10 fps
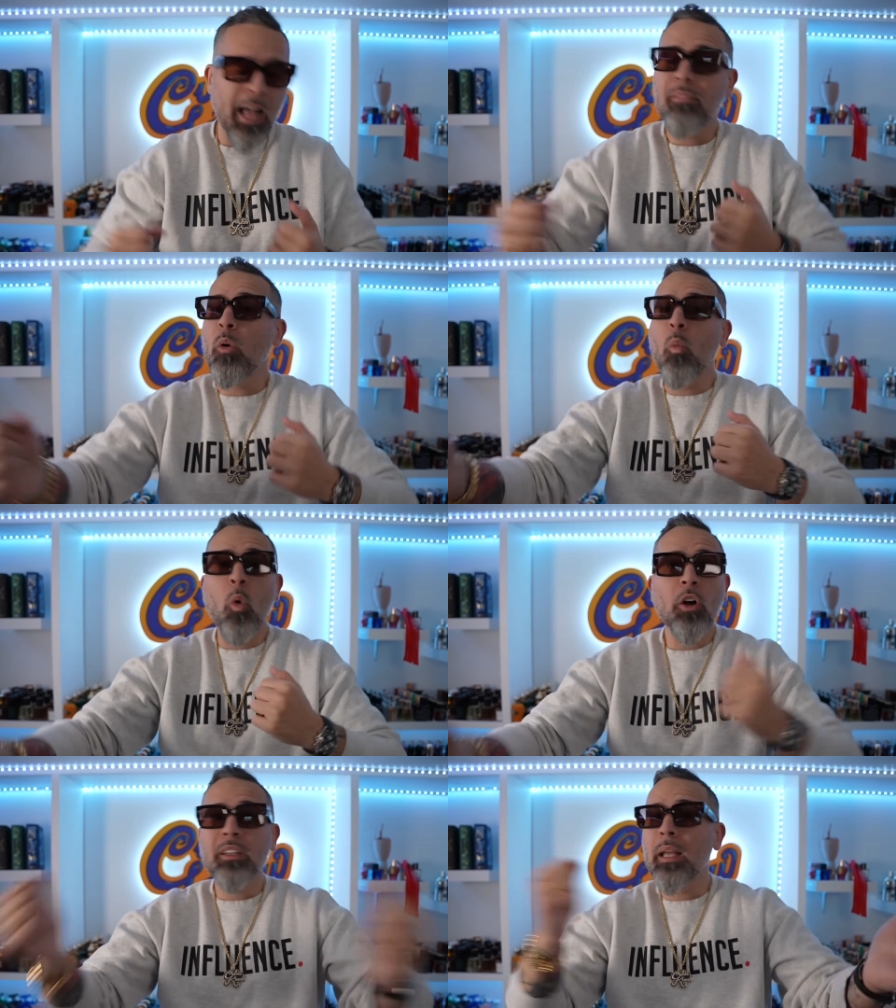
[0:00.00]
haven't
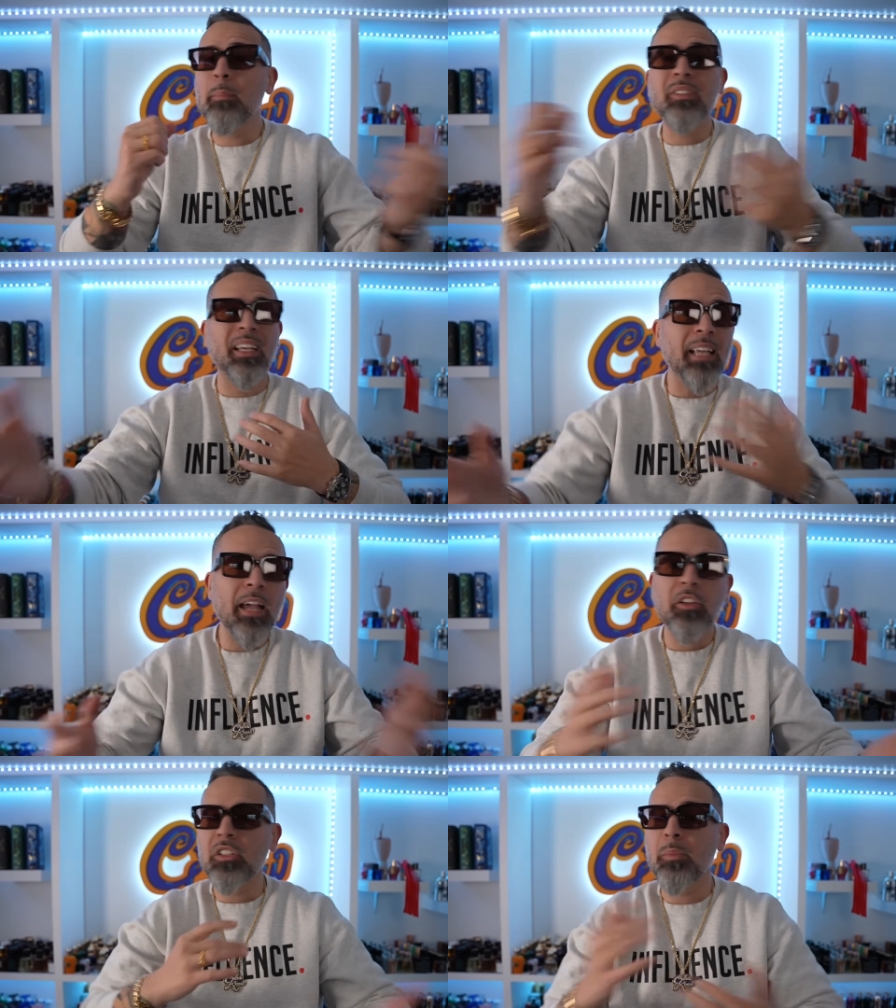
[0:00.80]
worn them
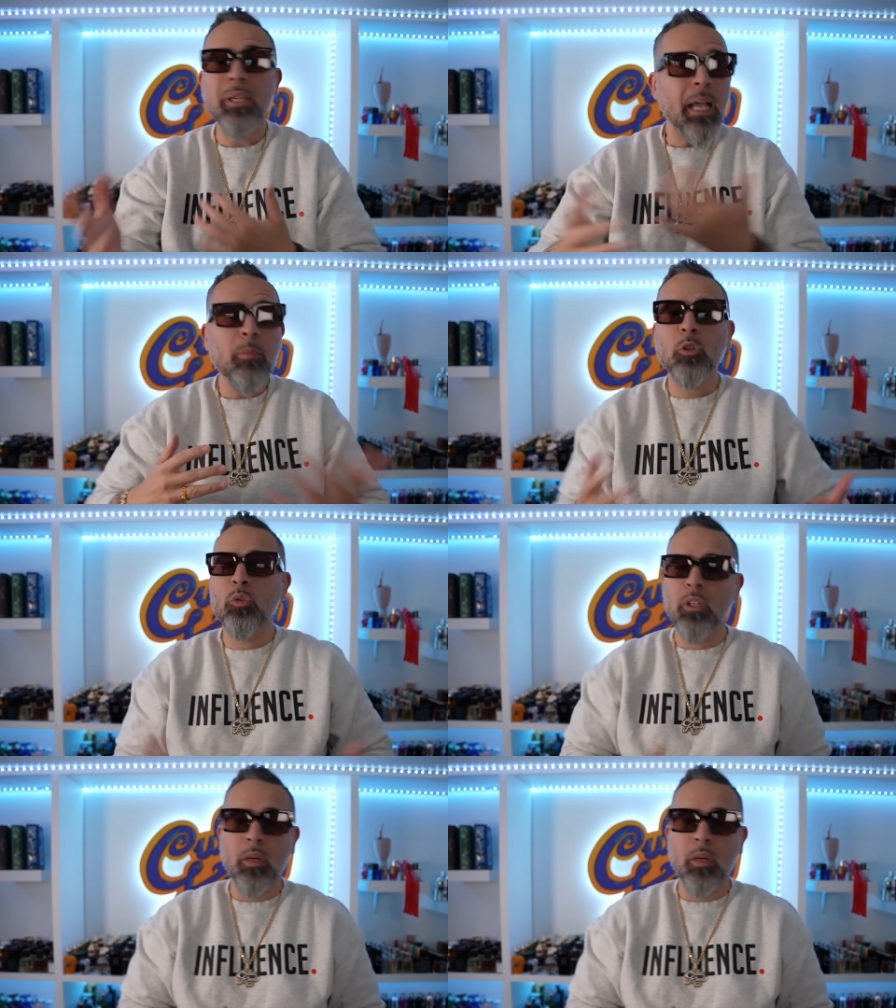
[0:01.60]
together to be able to do the